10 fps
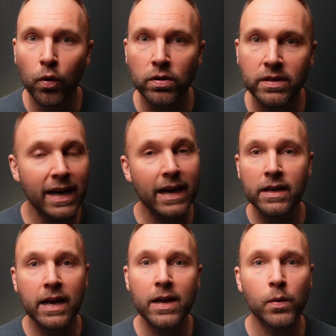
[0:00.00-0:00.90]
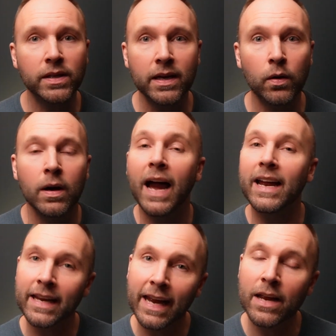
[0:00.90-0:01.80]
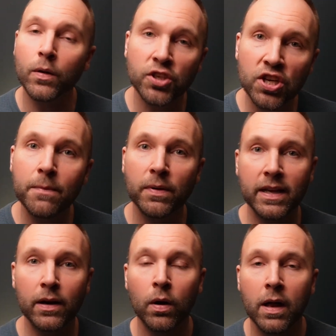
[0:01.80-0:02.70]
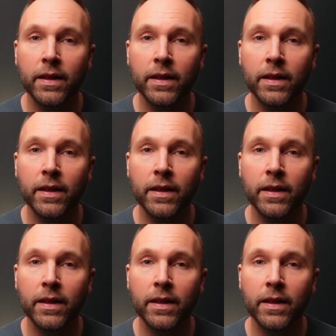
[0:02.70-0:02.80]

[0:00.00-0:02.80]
course, that can get you a deal and can get you a cheaper deal